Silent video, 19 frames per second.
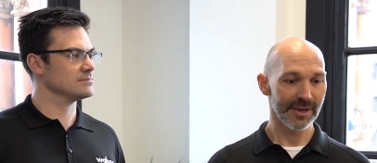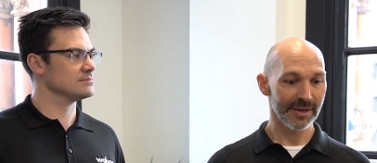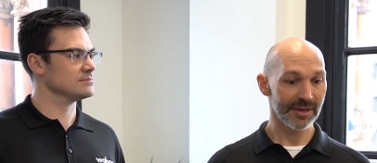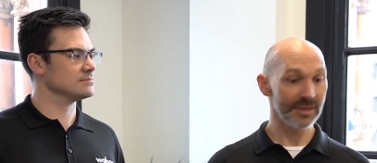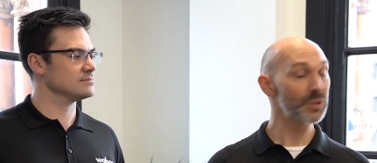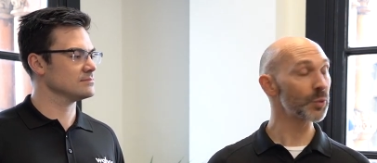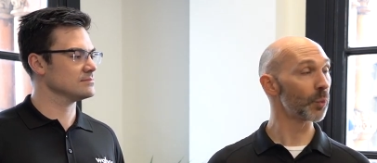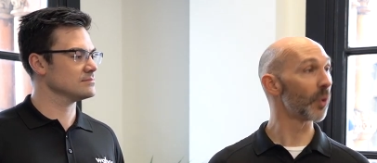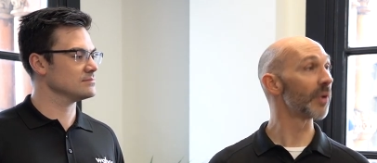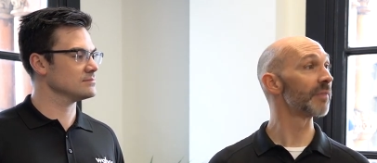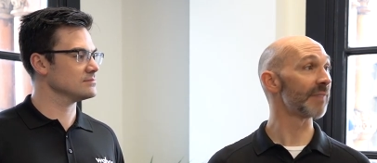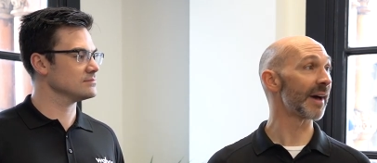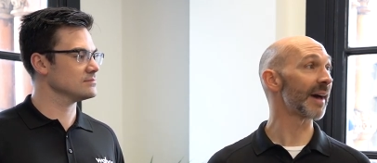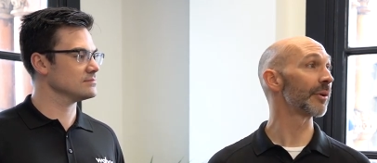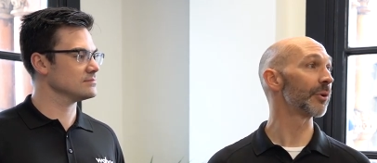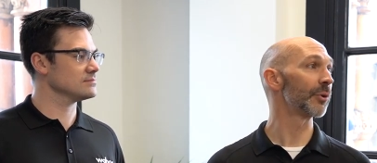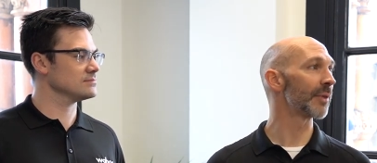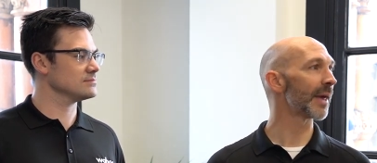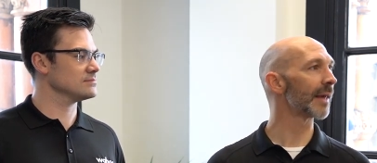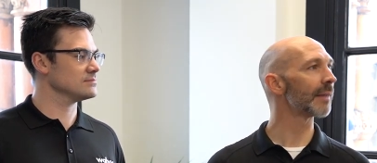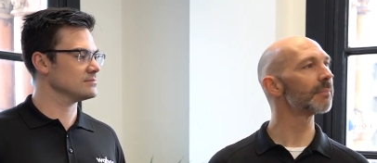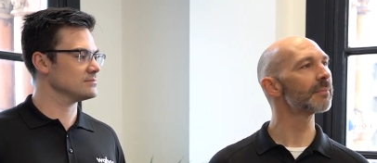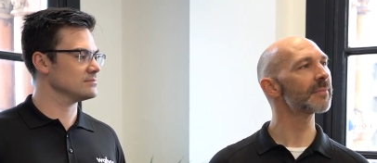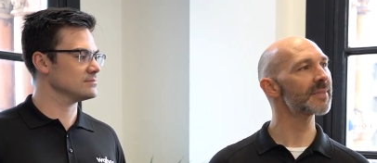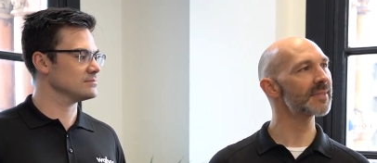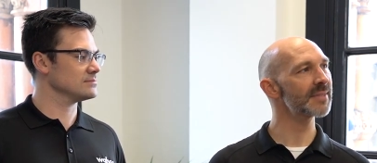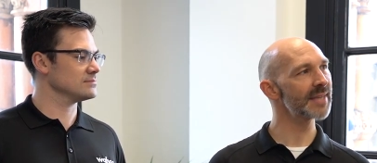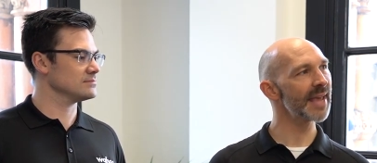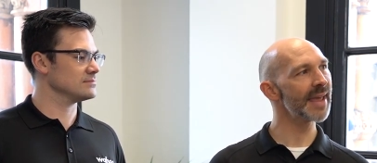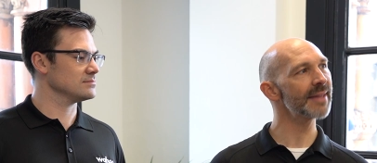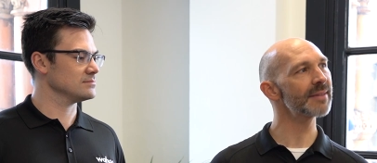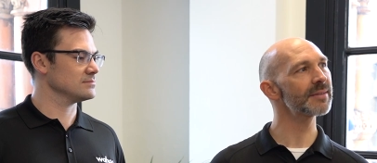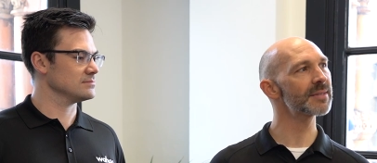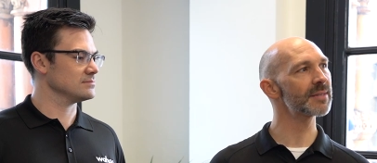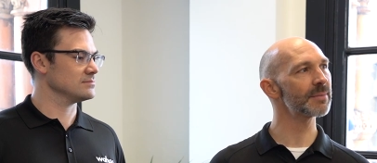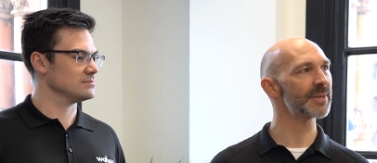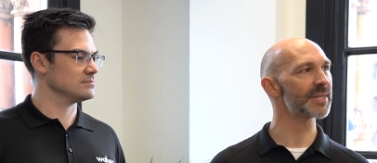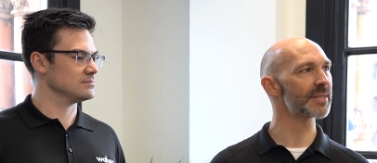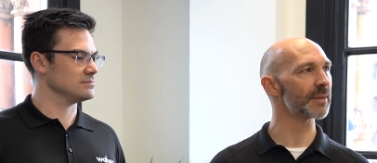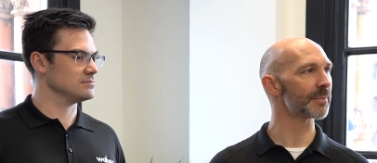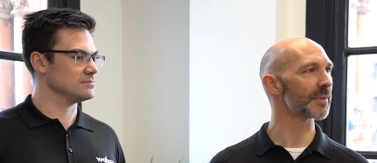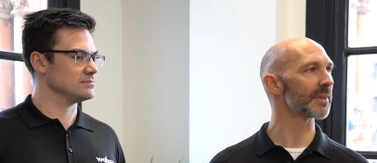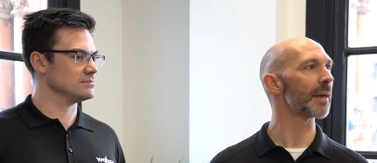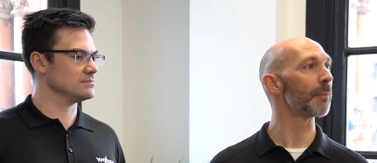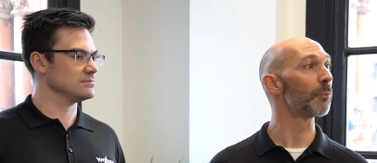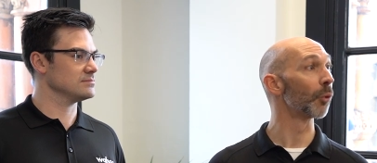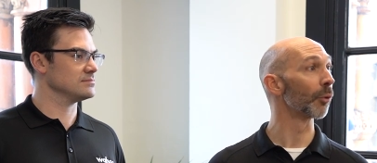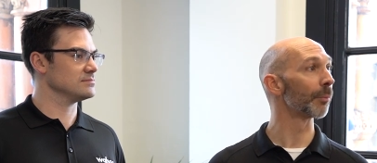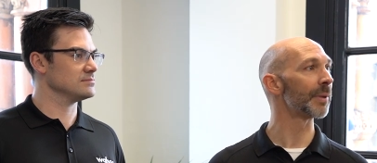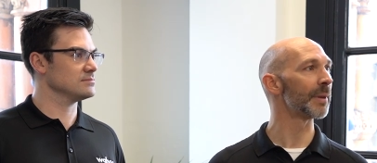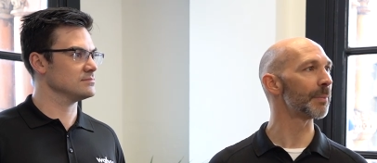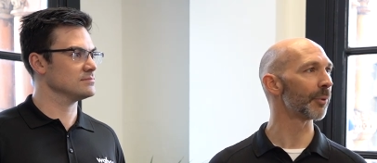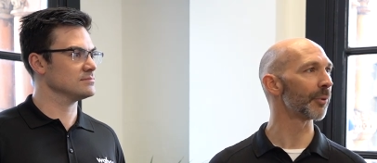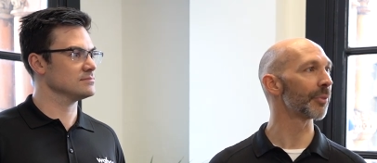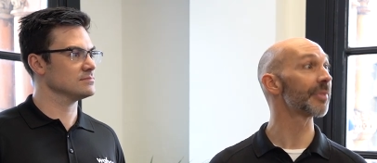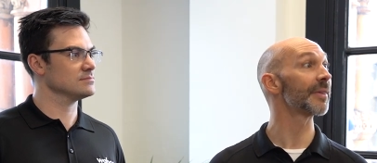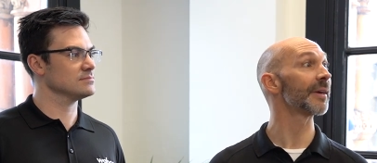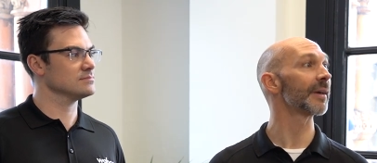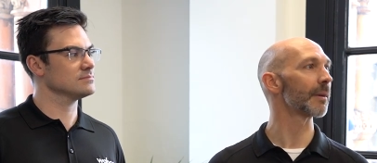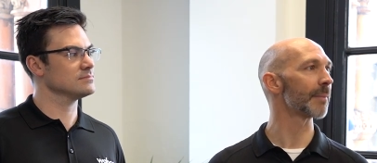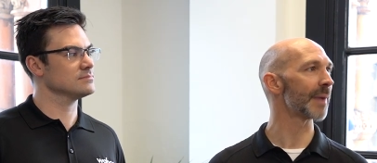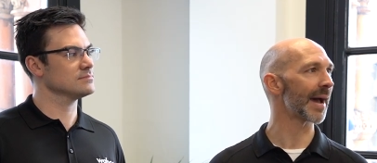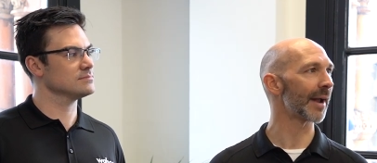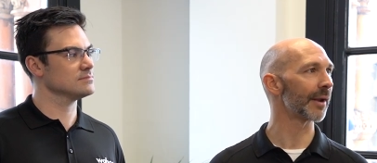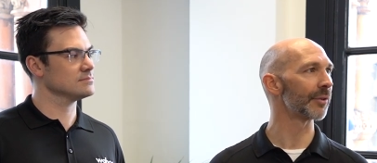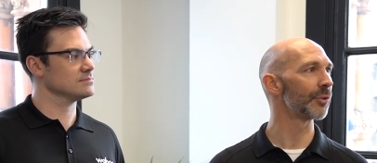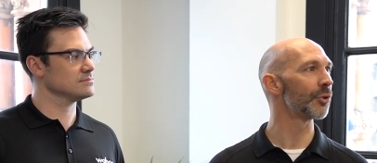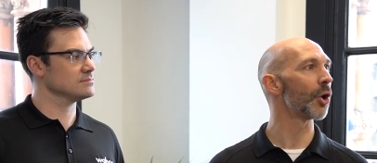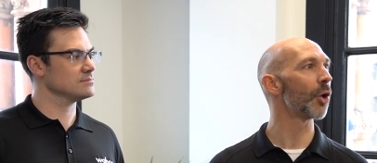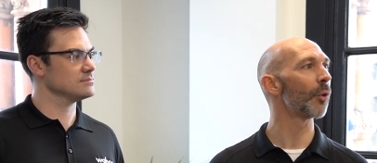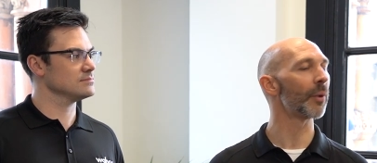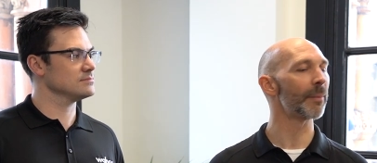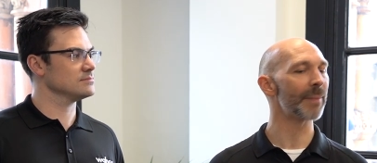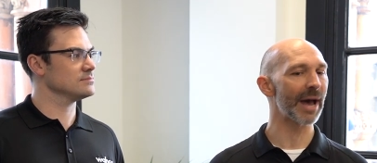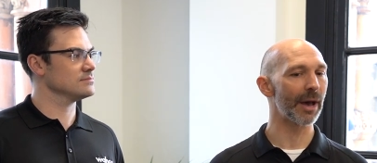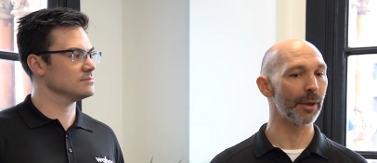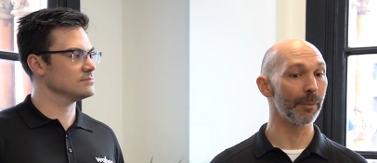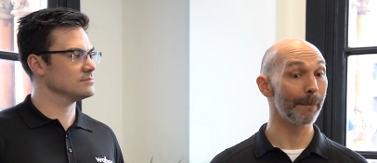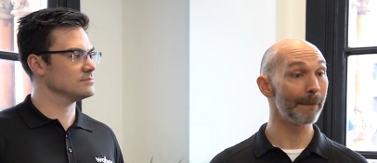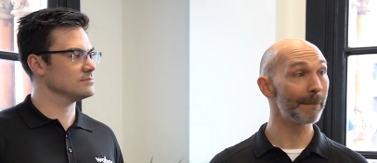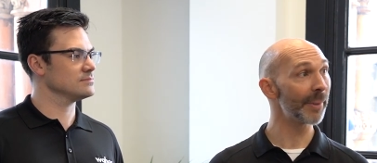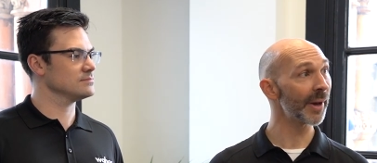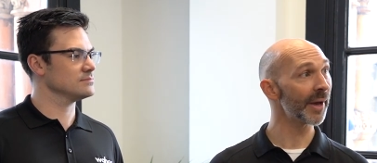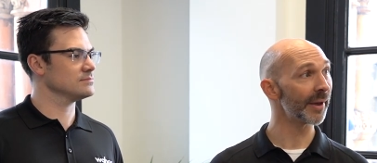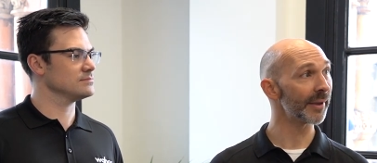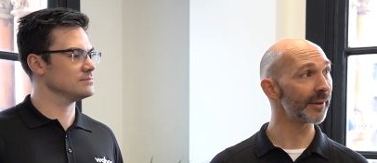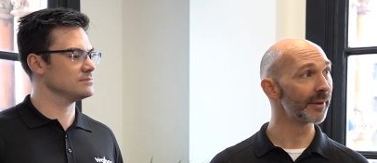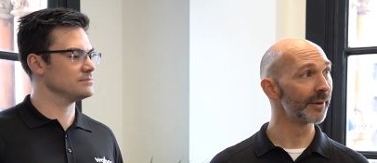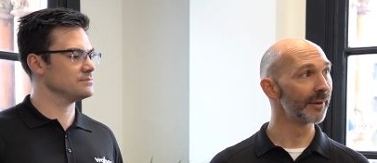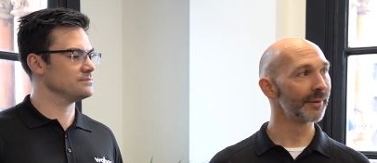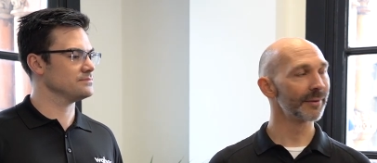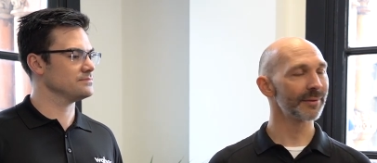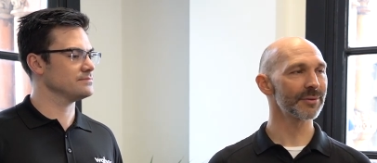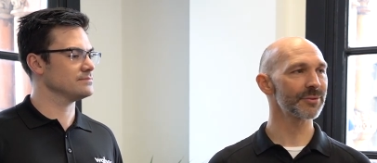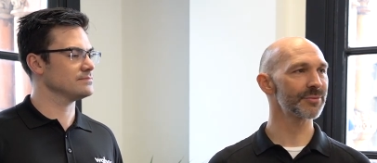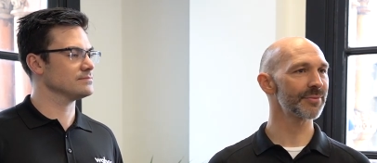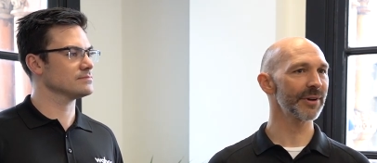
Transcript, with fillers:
Speaker 1: is the one value that tends to be something that more people think about and know about, but there's